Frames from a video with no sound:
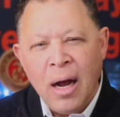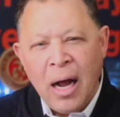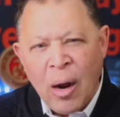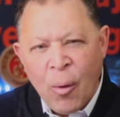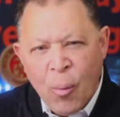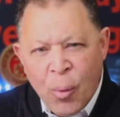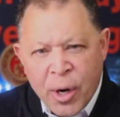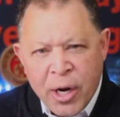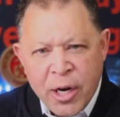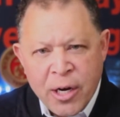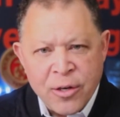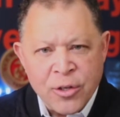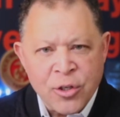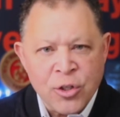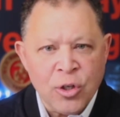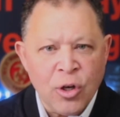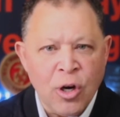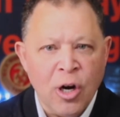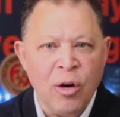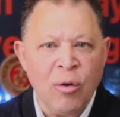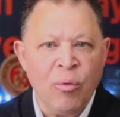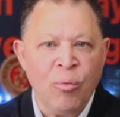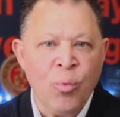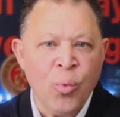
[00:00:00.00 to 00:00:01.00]
I wanted to
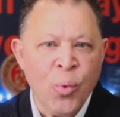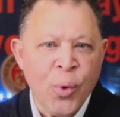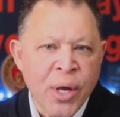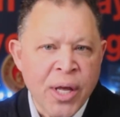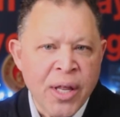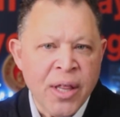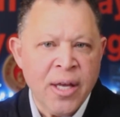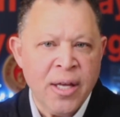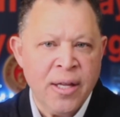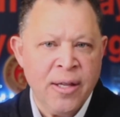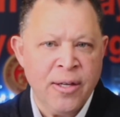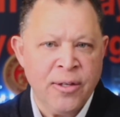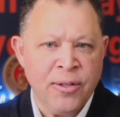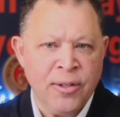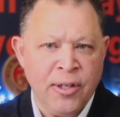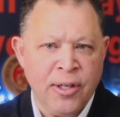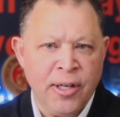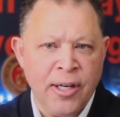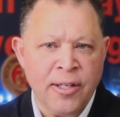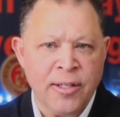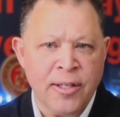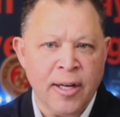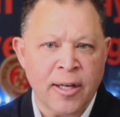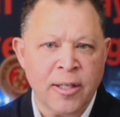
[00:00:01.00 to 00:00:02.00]
start with the
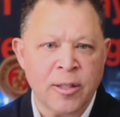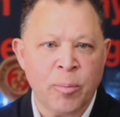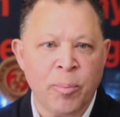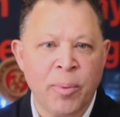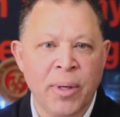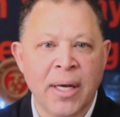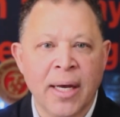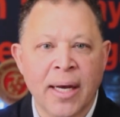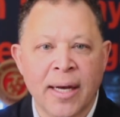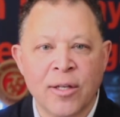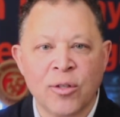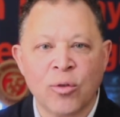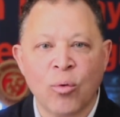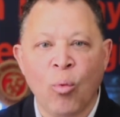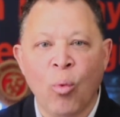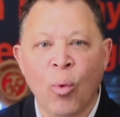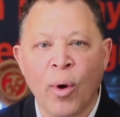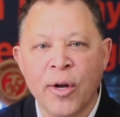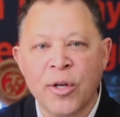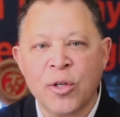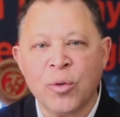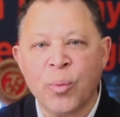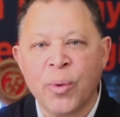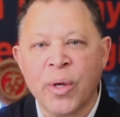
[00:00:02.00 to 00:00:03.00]
statistics because
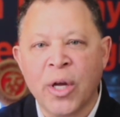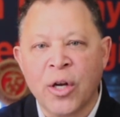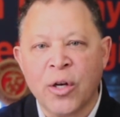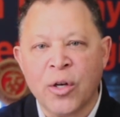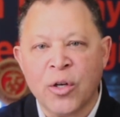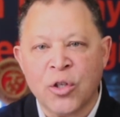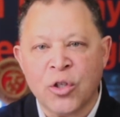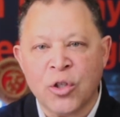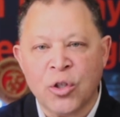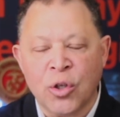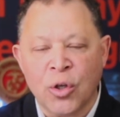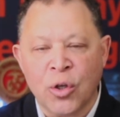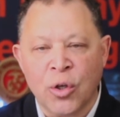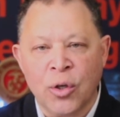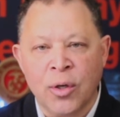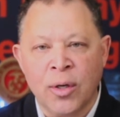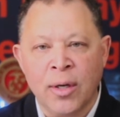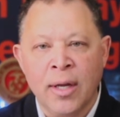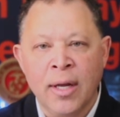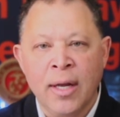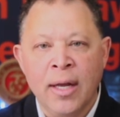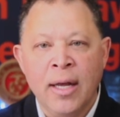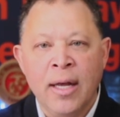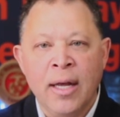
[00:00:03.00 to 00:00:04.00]
once we
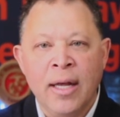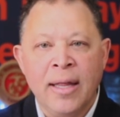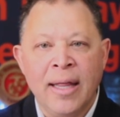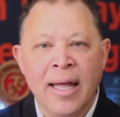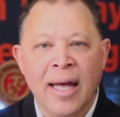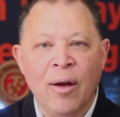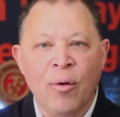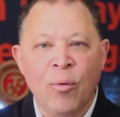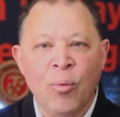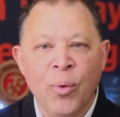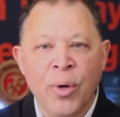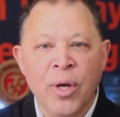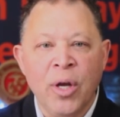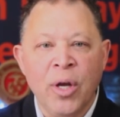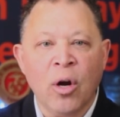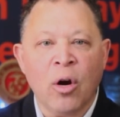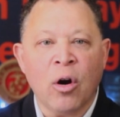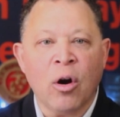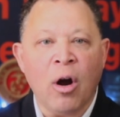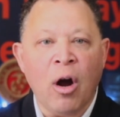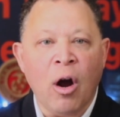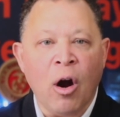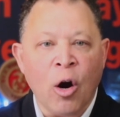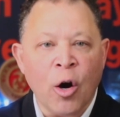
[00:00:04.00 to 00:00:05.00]
understood that we
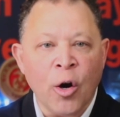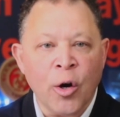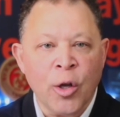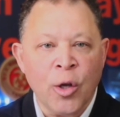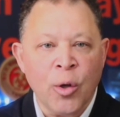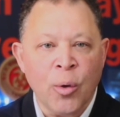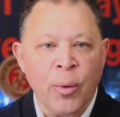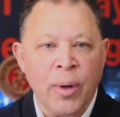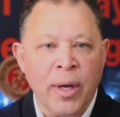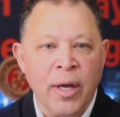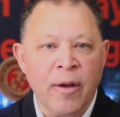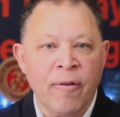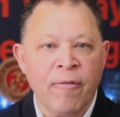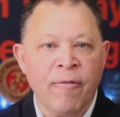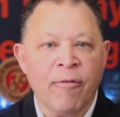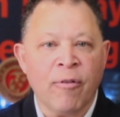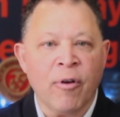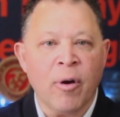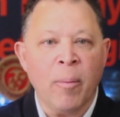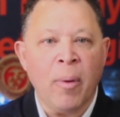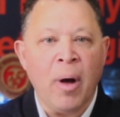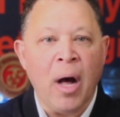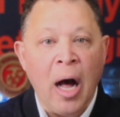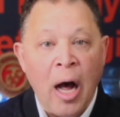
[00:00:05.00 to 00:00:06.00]
are arguing
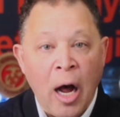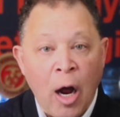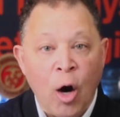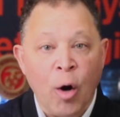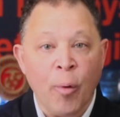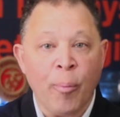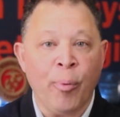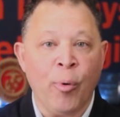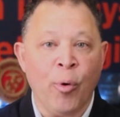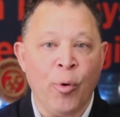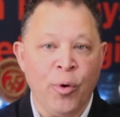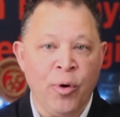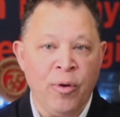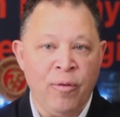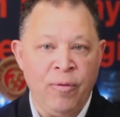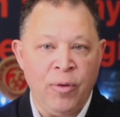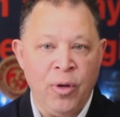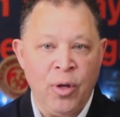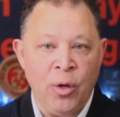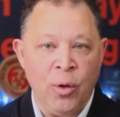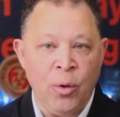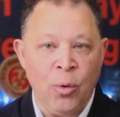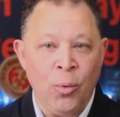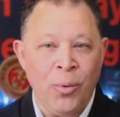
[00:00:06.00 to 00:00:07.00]
from our point of
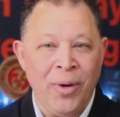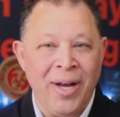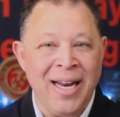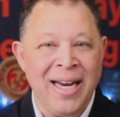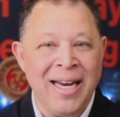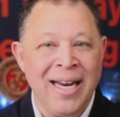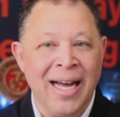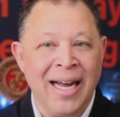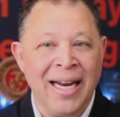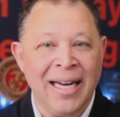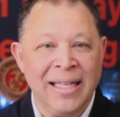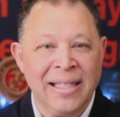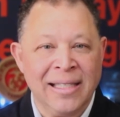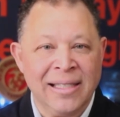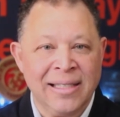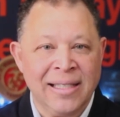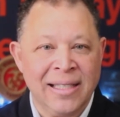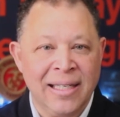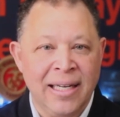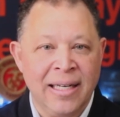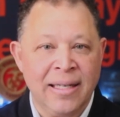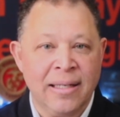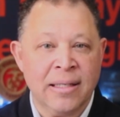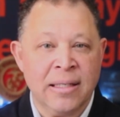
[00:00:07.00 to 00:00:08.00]
view and not
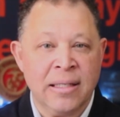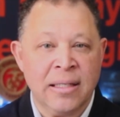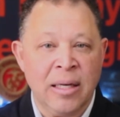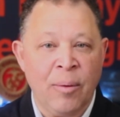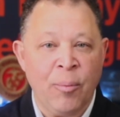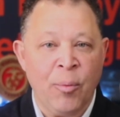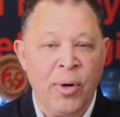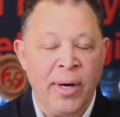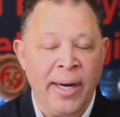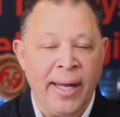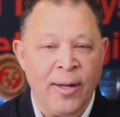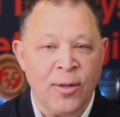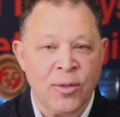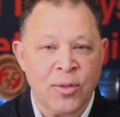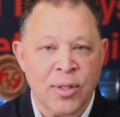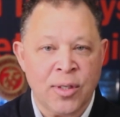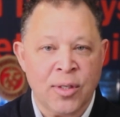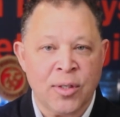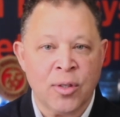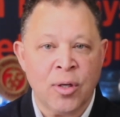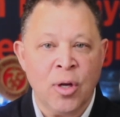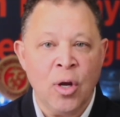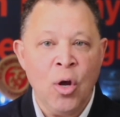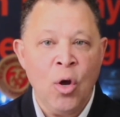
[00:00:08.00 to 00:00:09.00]
listening to someone
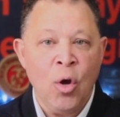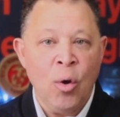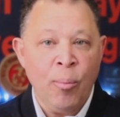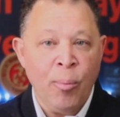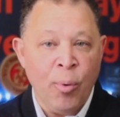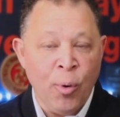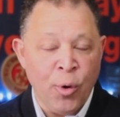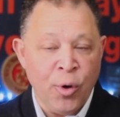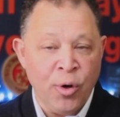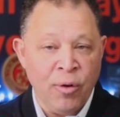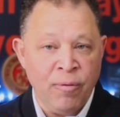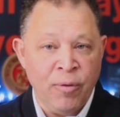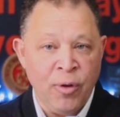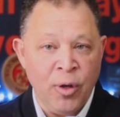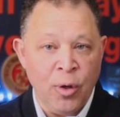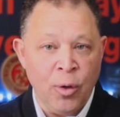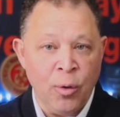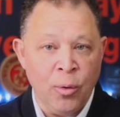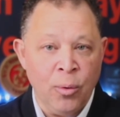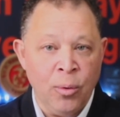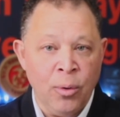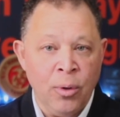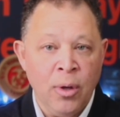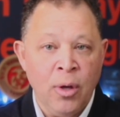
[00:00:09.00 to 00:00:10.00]
else's point of
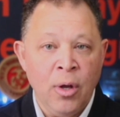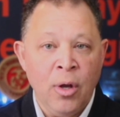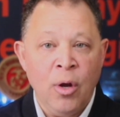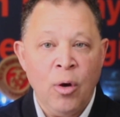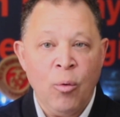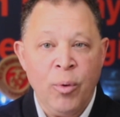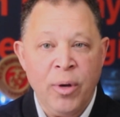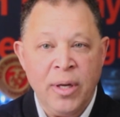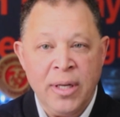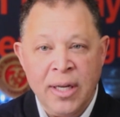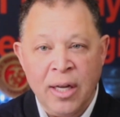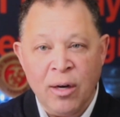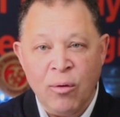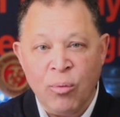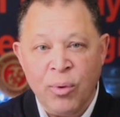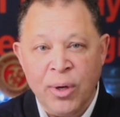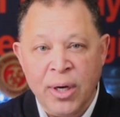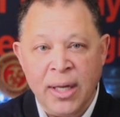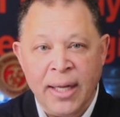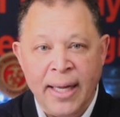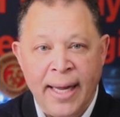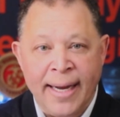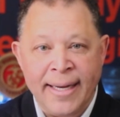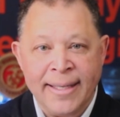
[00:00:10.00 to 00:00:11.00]
view, we then
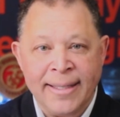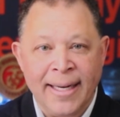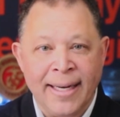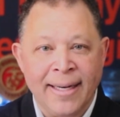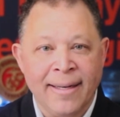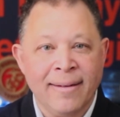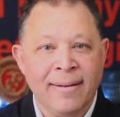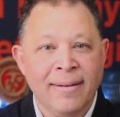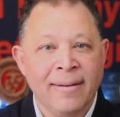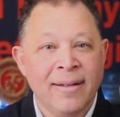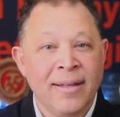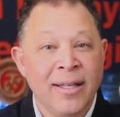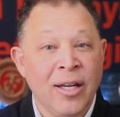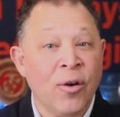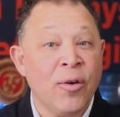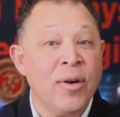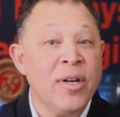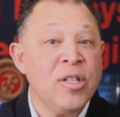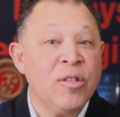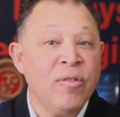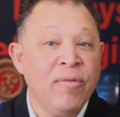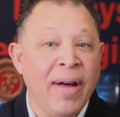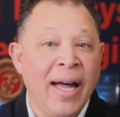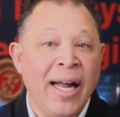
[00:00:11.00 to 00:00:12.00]
realized that there
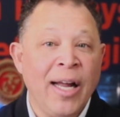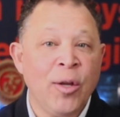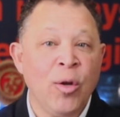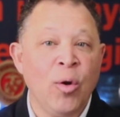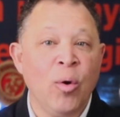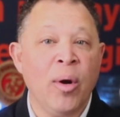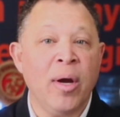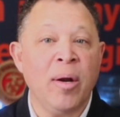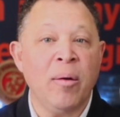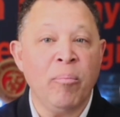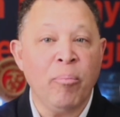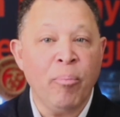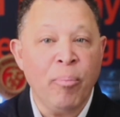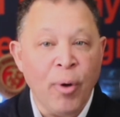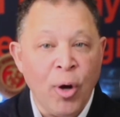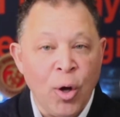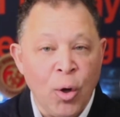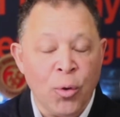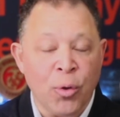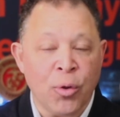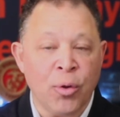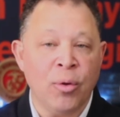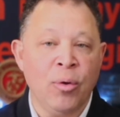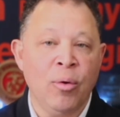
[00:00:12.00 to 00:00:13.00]
is value in
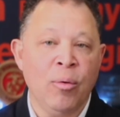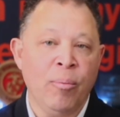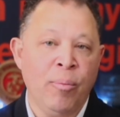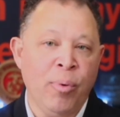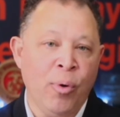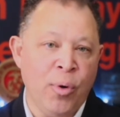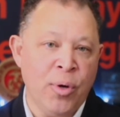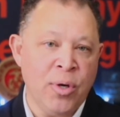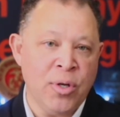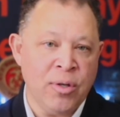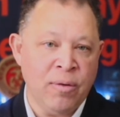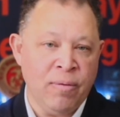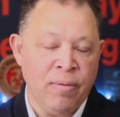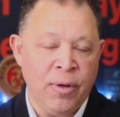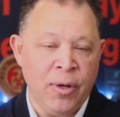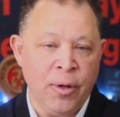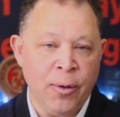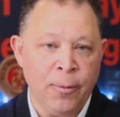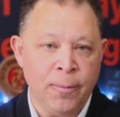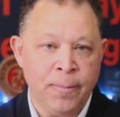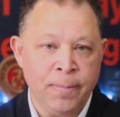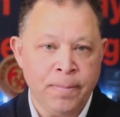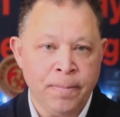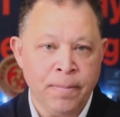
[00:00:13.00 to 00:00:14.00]
both points of
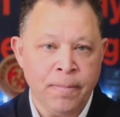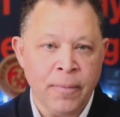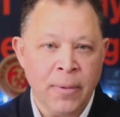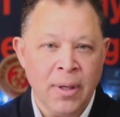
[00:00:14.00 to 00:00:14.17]
view.